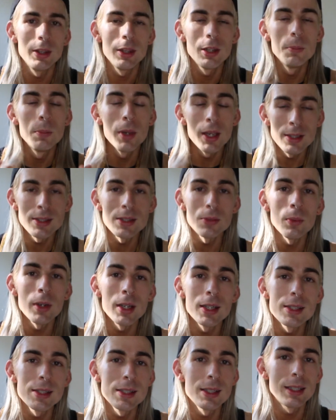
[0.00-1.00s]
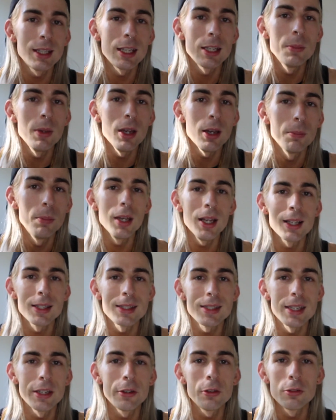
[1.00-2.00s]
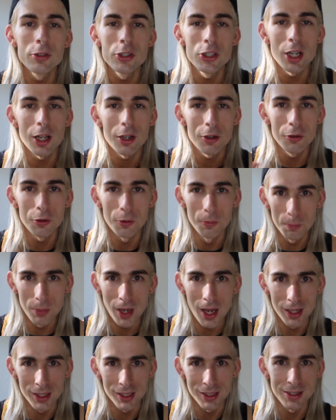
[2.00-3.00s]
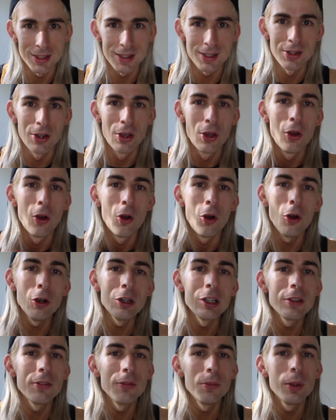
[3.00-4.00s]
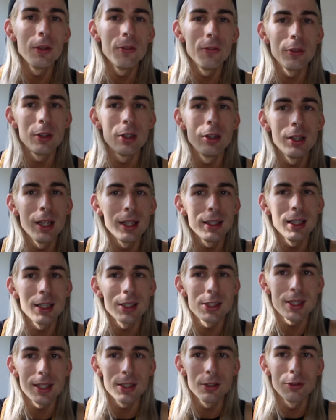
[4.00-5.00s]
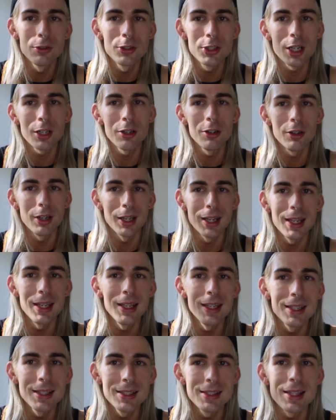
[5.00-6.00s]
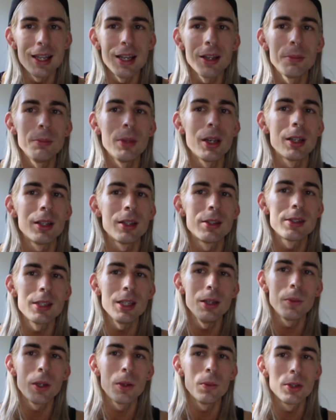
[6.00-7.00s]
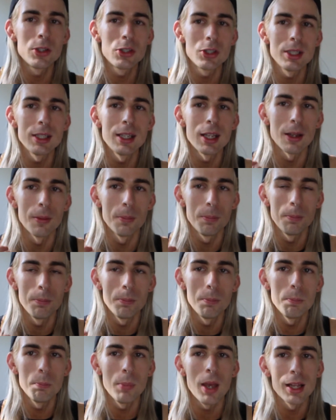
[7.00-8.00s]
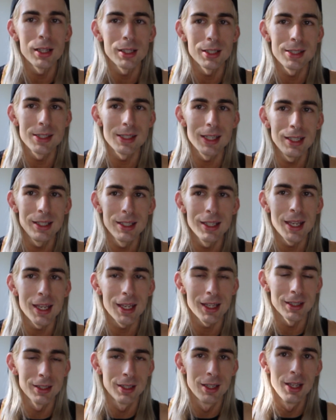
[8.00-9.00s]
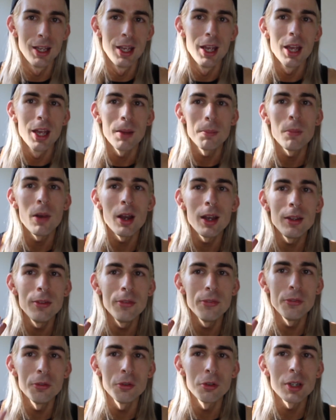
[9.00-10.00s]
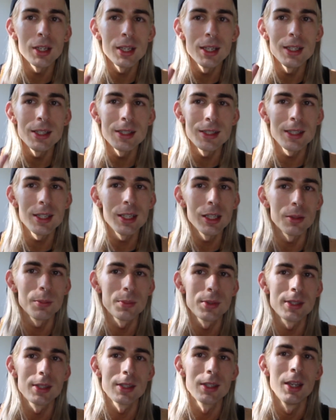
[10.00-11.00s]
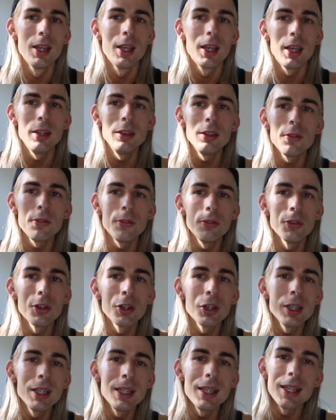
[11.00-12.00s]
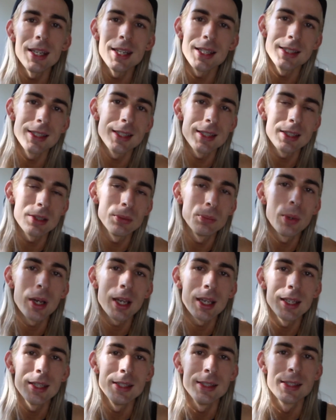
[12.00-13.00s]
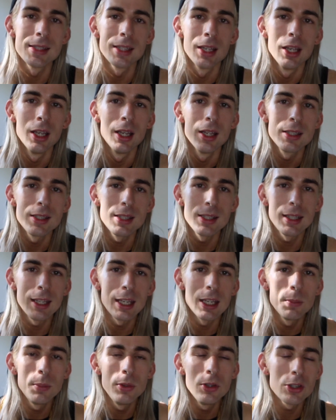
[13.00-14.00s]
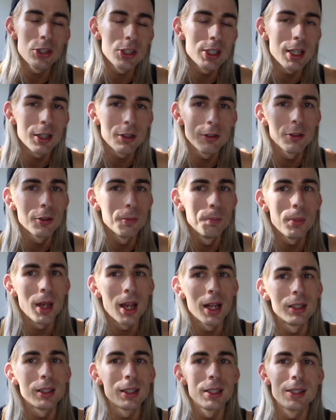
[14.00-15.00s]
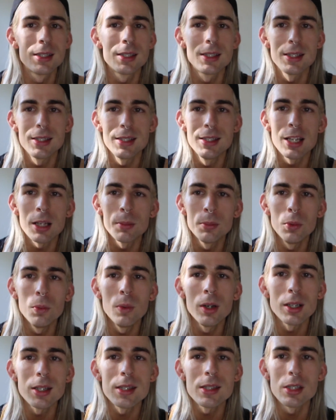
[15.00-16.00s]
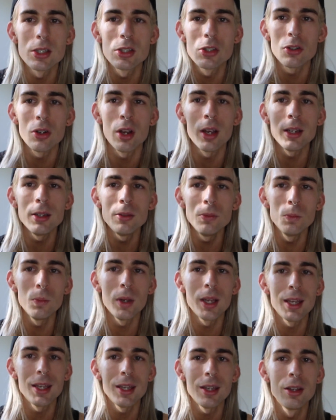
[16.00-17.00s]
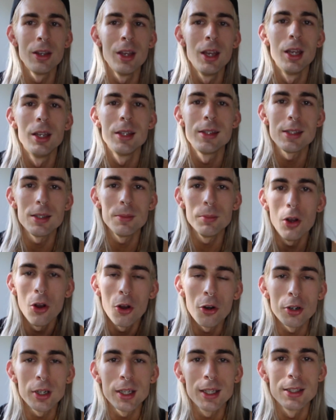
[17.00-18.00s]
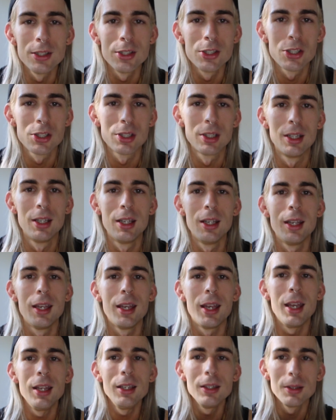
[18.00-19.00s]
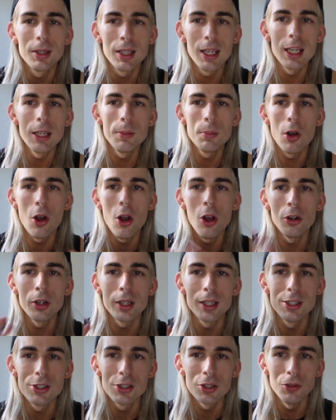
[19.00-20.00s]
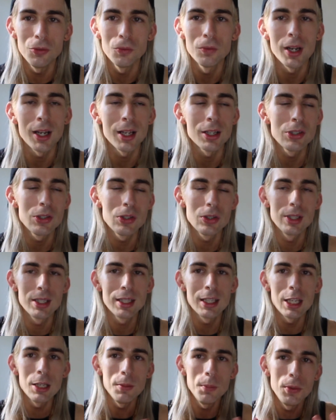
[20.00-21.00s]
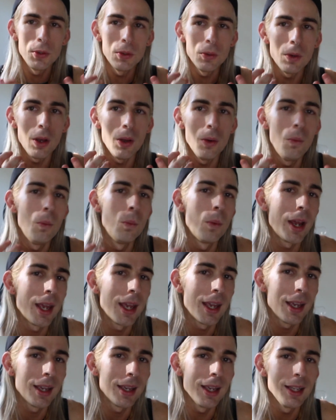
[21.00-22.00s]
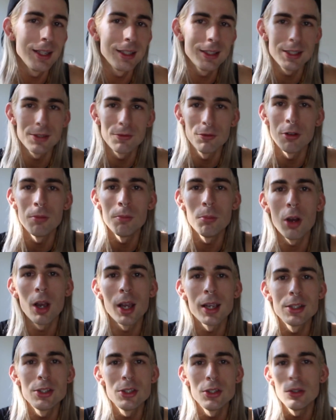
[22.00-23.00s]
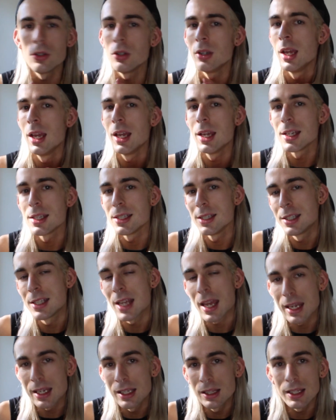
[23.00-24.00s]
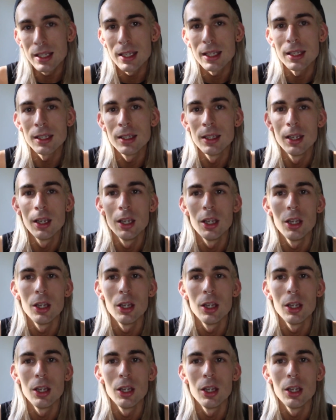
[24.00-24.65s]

The best ways to keep our, our sacral chakra balanced or if we feel like our sacral chakra is unbalanced and we wish to get it balanced again, my free tips and the three easiest ways to keep your chakra balanced is number one is to try and wear some orange and keep orange around you to keep you aware and to remind you daily